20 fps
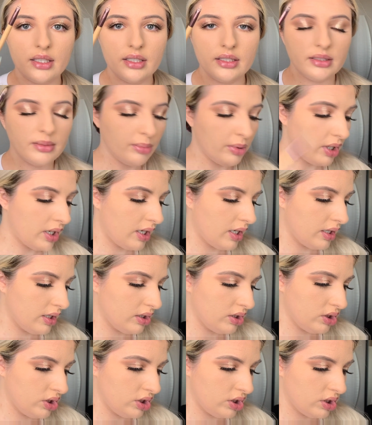this
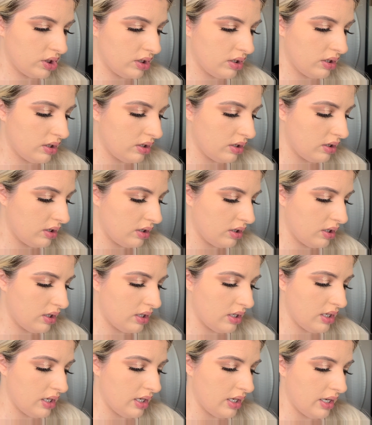brush
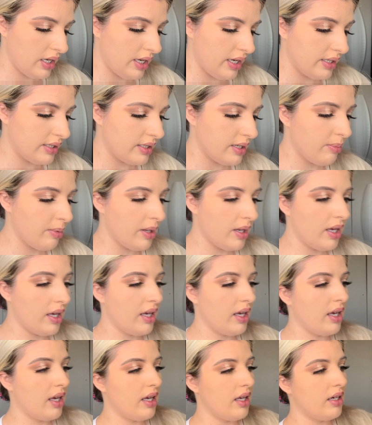and dip it
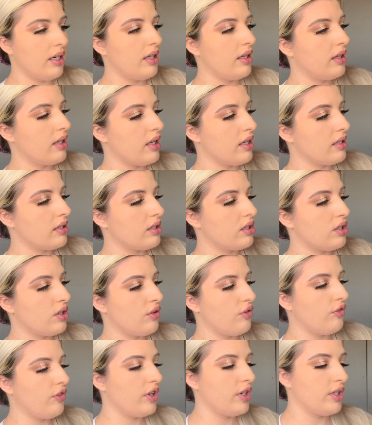in these
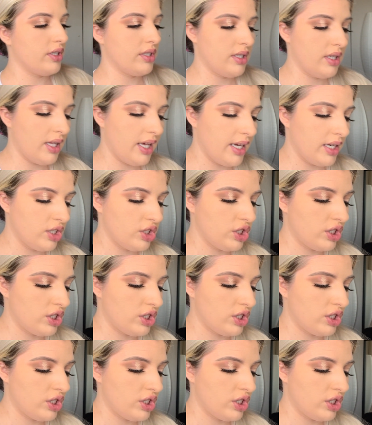two first light